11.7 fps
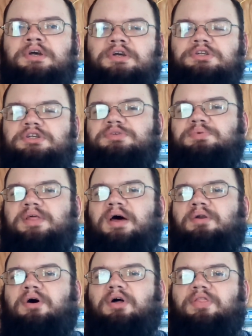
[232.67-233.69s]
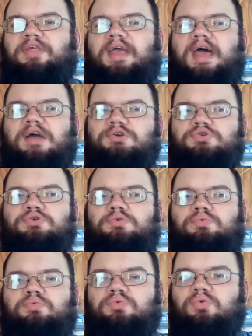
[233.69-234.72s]
just without all the extra
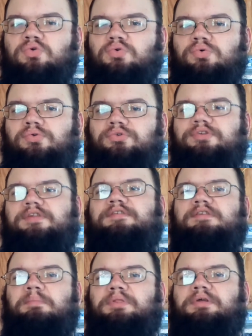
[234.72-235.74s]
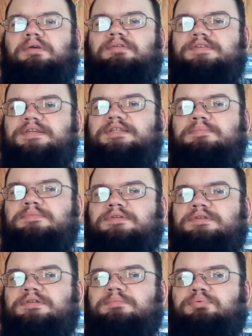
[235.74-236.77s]
rules that some of the systems
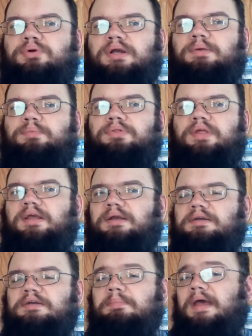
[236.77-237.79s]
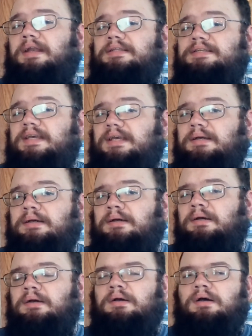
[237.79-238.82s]
bring with, like, Command at Sea.
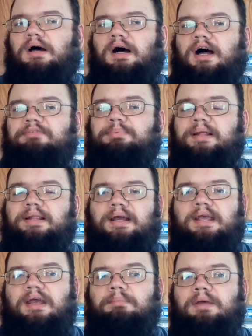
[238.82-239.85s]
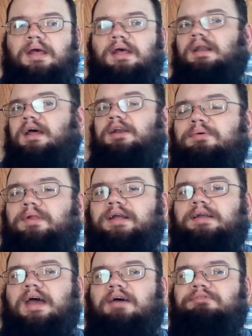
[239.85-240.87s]
I've played that game, and I
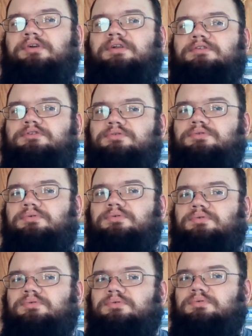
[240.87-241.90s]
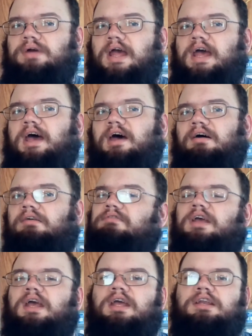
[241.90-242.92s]
like having to have
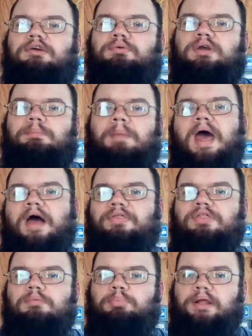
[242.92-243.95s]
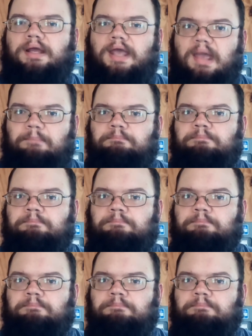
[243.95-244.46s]
a degree in math to play a game.